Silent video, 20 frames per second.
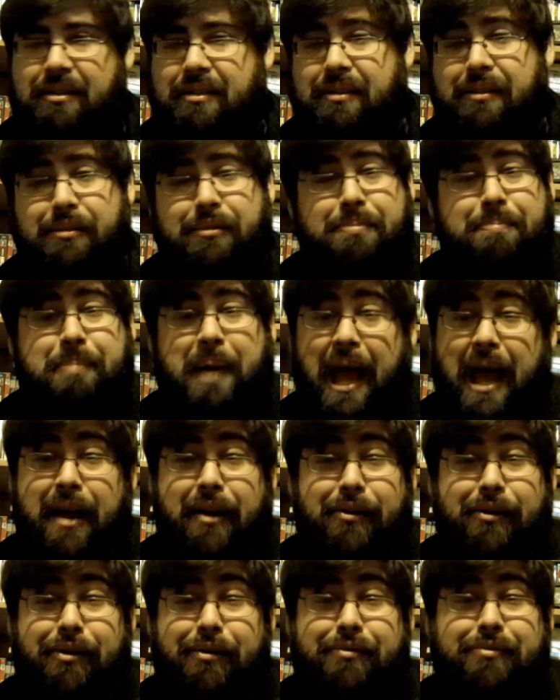this
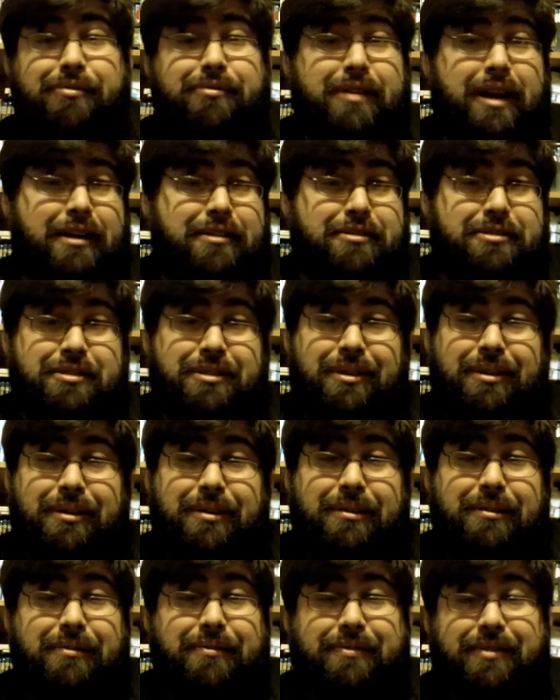battle of
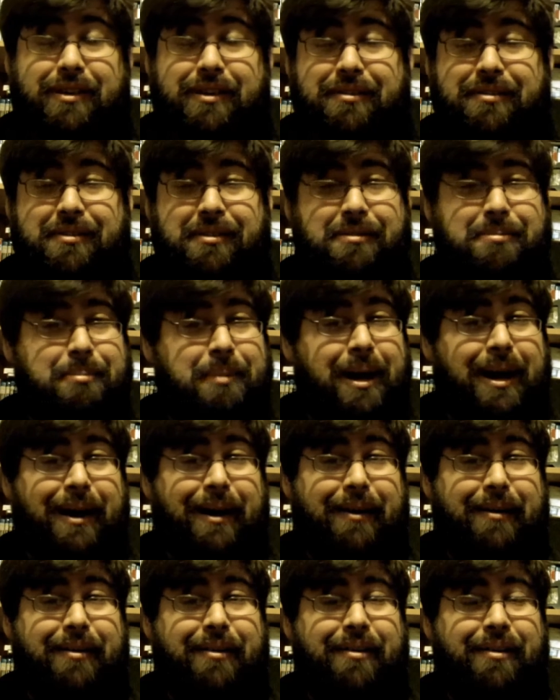retro versus
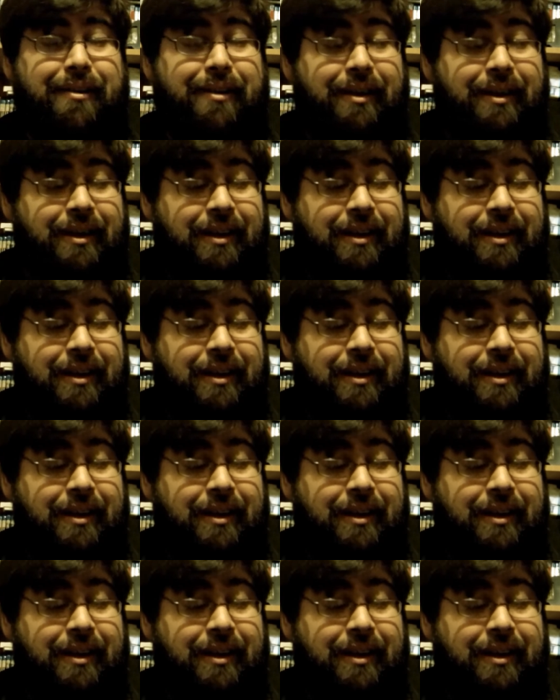modern